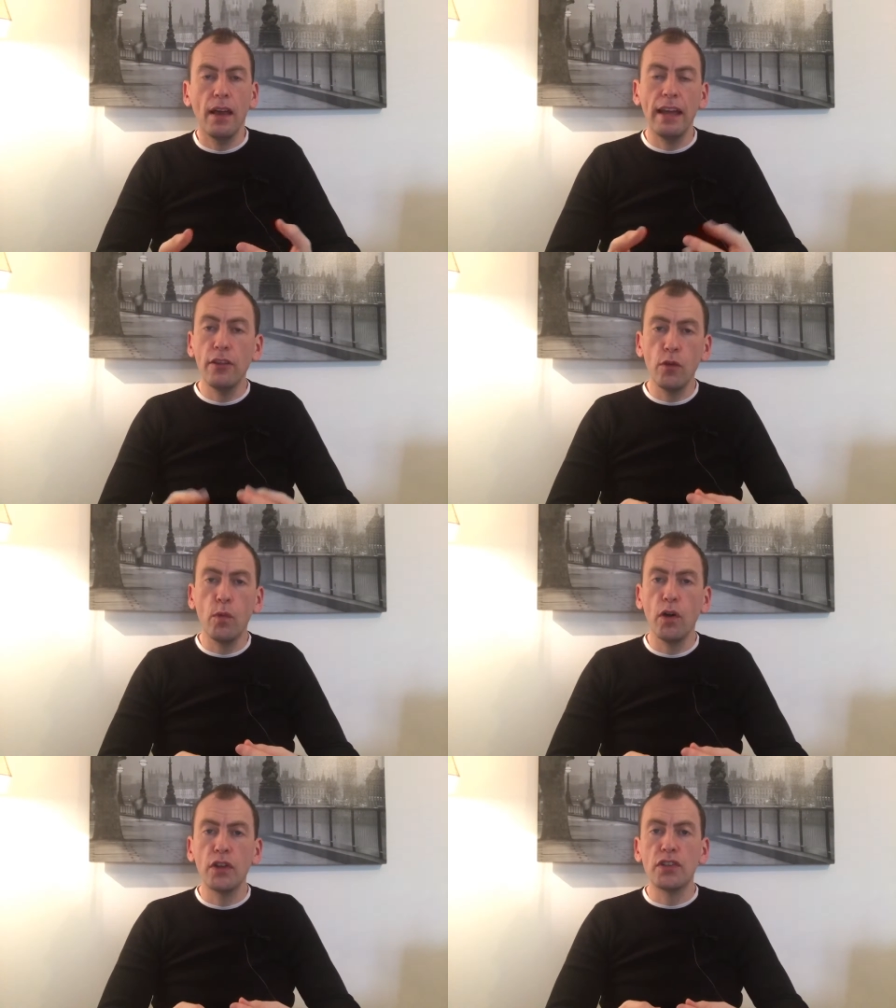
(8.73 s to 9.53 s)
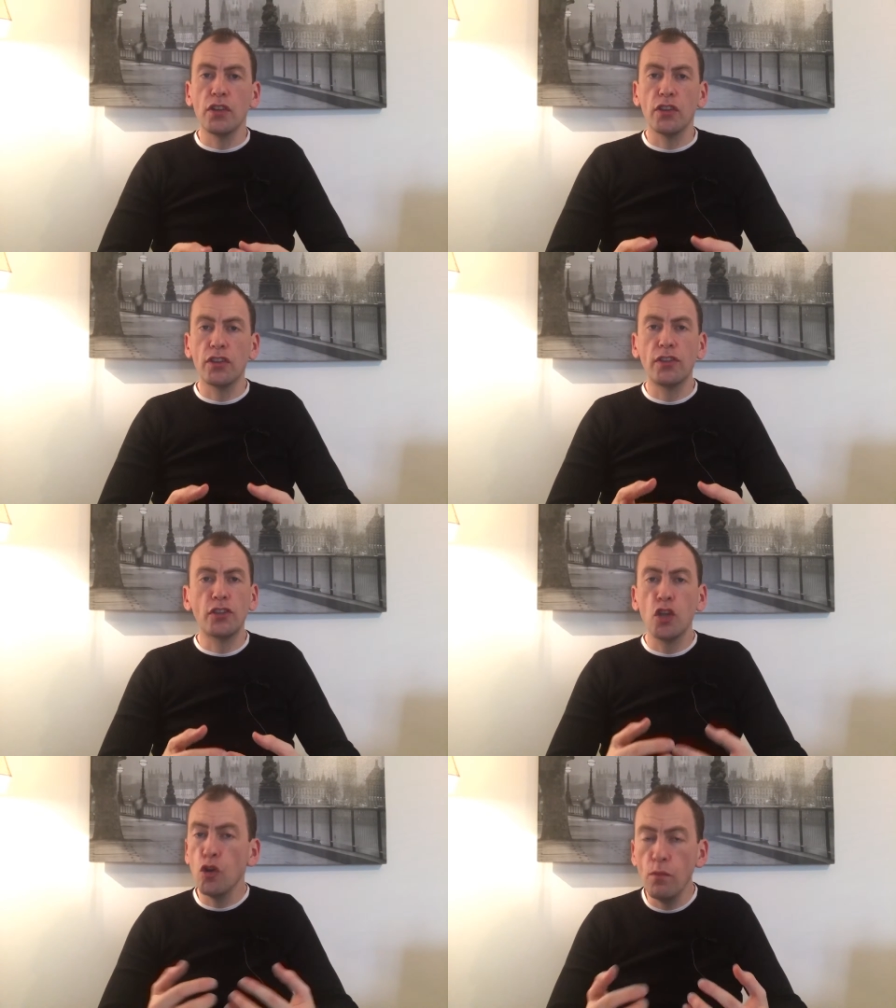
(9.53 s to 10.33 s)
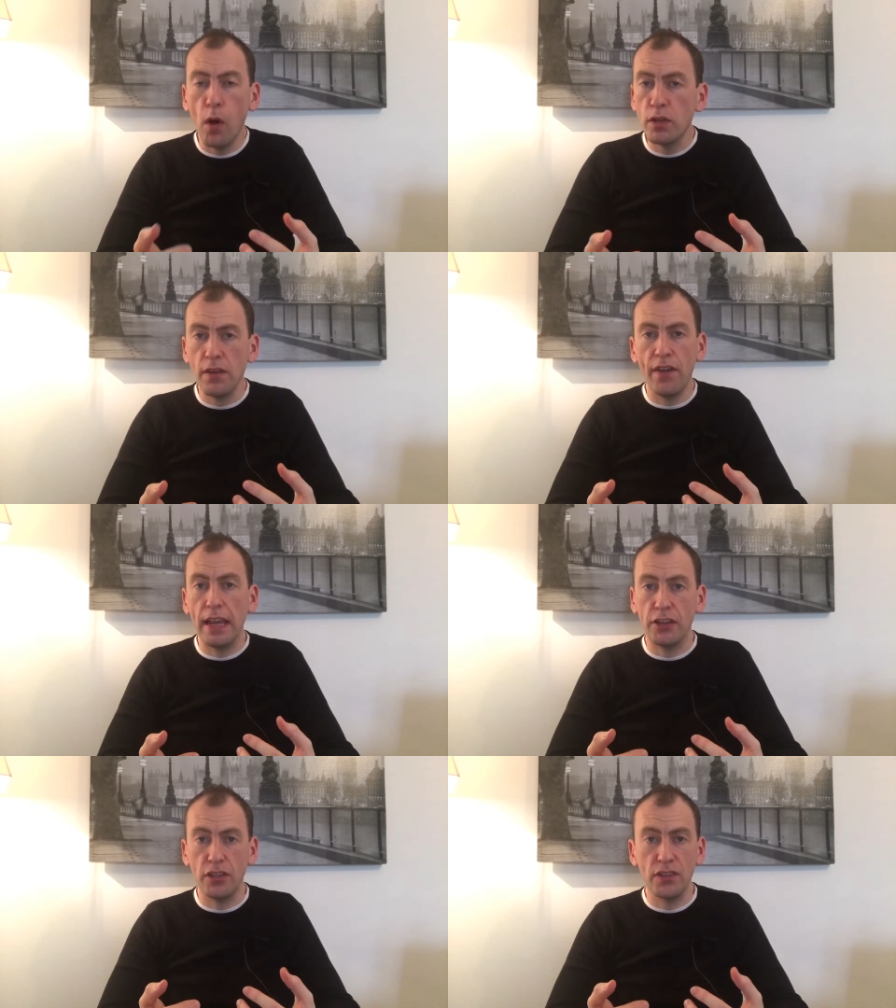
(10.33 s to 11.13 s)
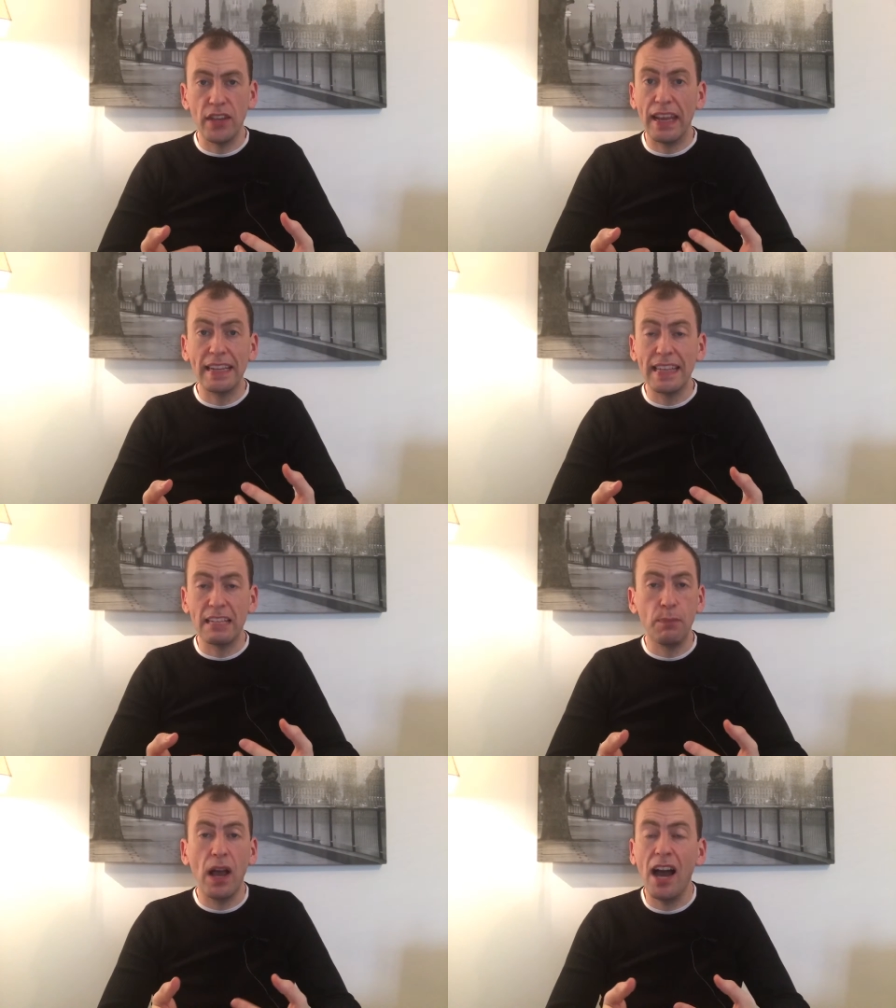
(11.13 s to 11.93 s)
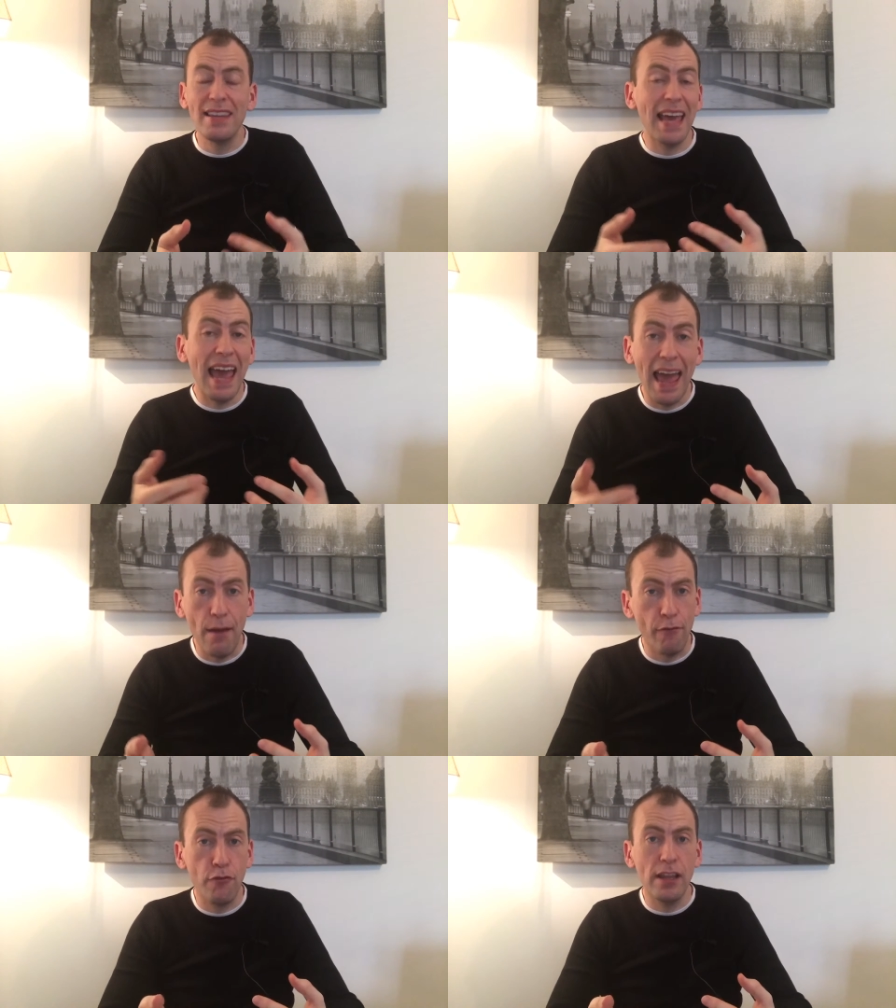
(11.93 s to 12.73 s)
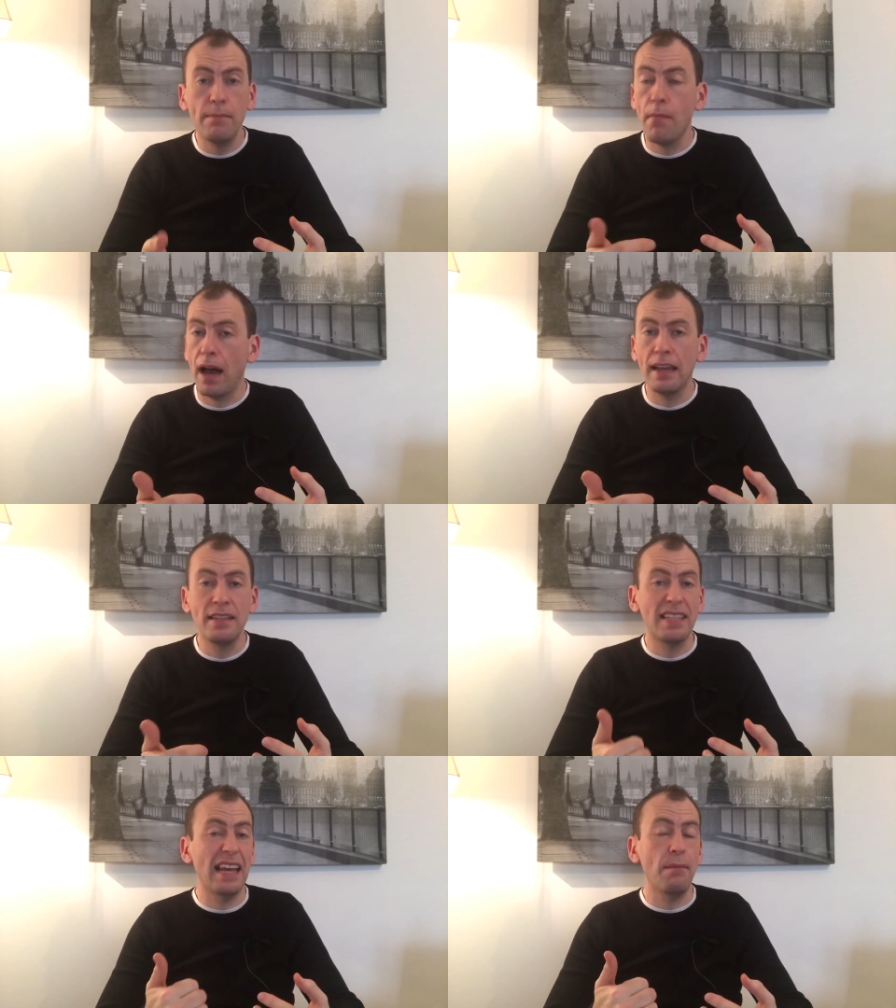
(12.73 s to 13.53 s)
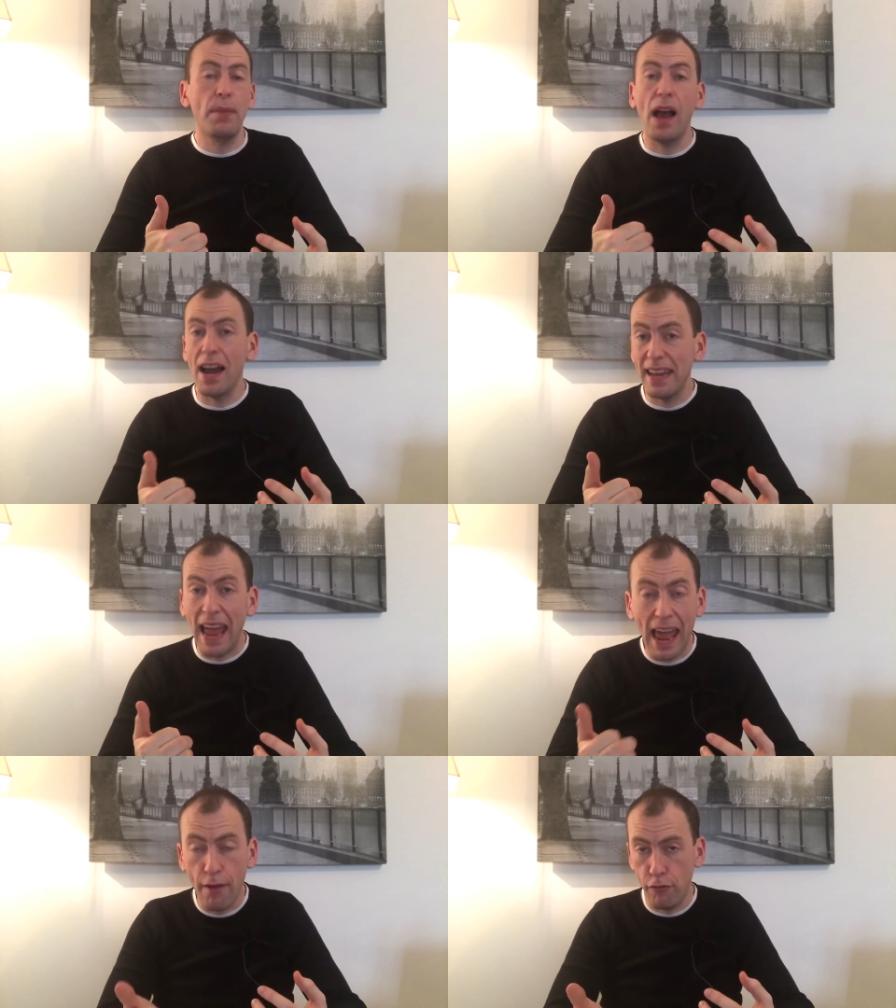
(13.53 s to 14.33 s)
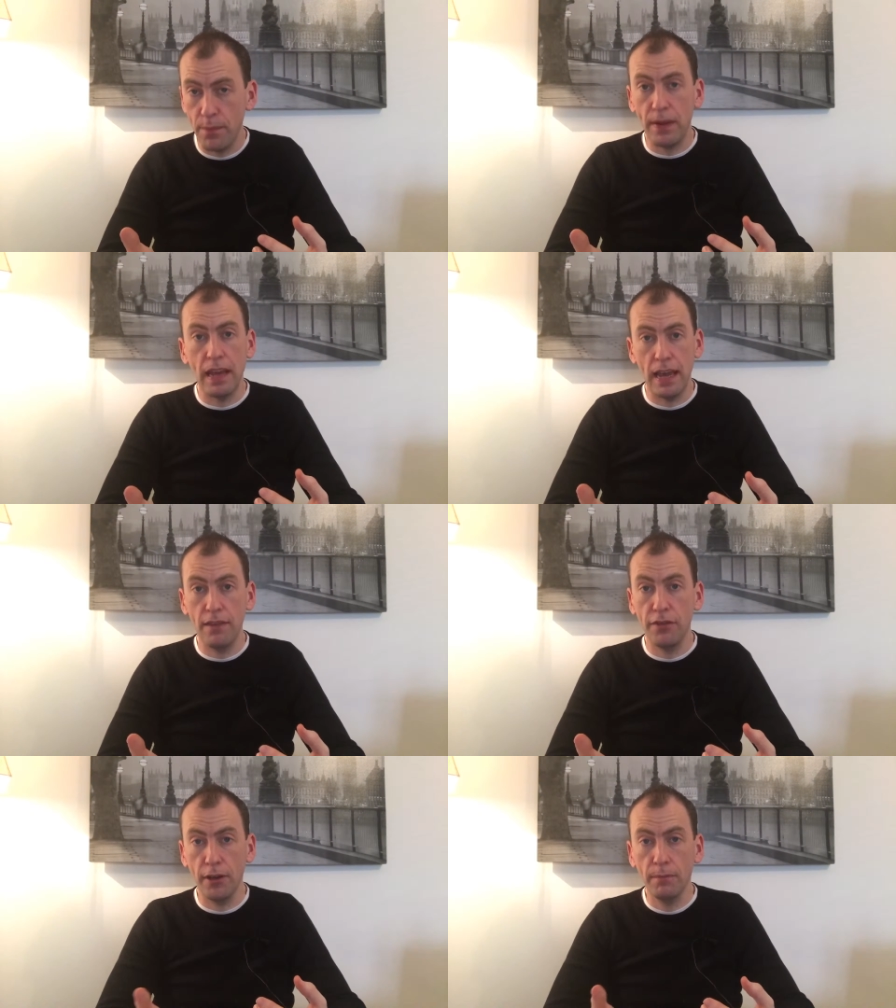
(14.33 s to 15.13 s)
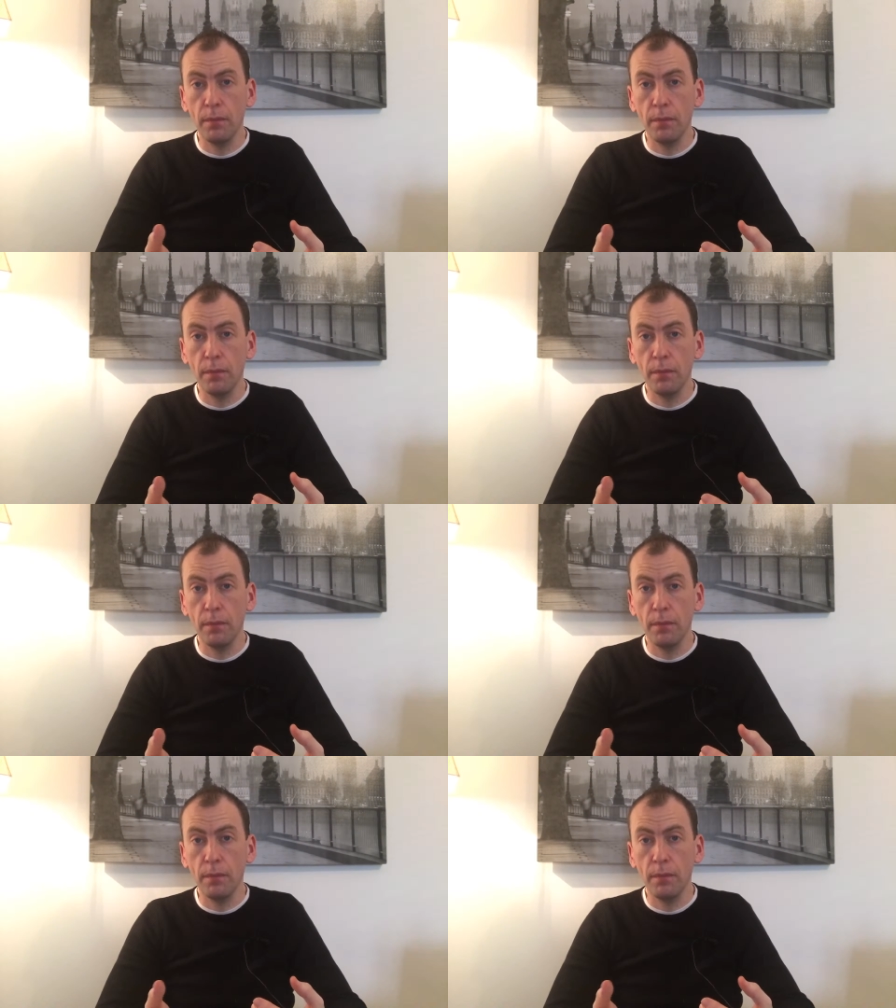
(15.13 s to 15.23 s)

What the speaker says: In other words, two motivations that exist behind every mindset and behind every behavior.